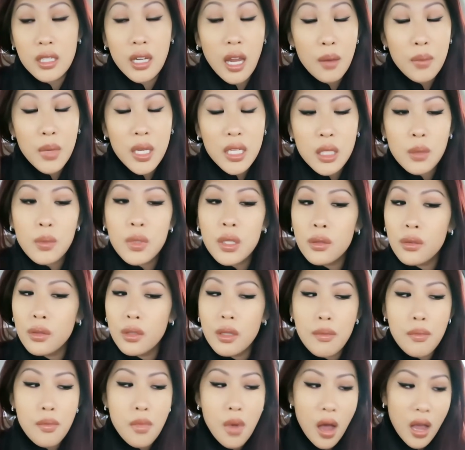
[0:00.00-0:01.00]
And I'm not someone that
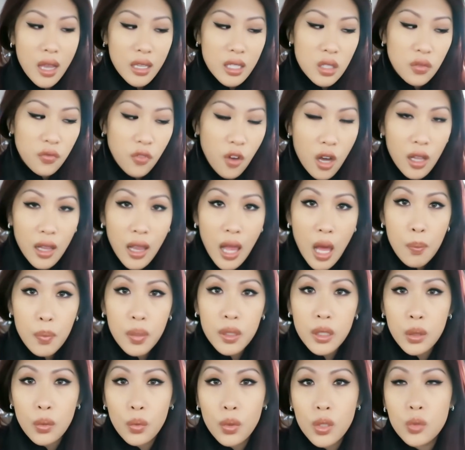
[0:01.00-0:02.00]
really minds fallout,
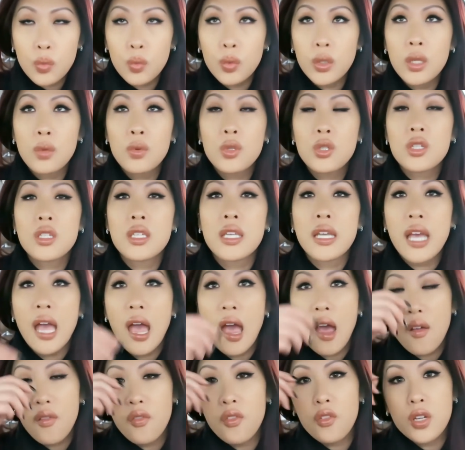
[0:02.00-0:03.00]
but it was when it was just like
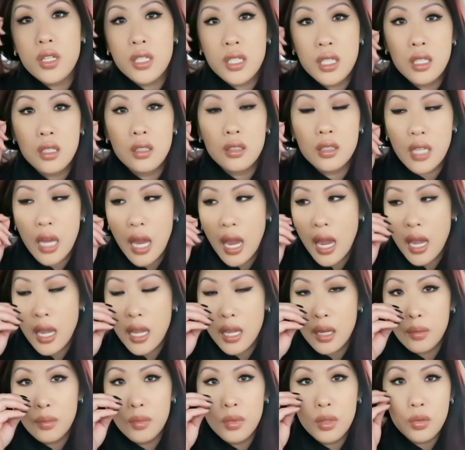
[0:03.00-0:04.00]
every single
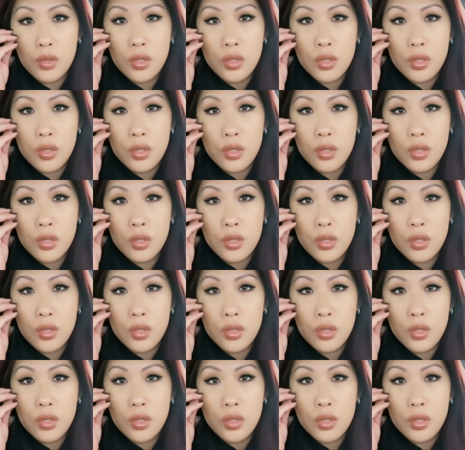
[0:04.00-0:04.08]
time,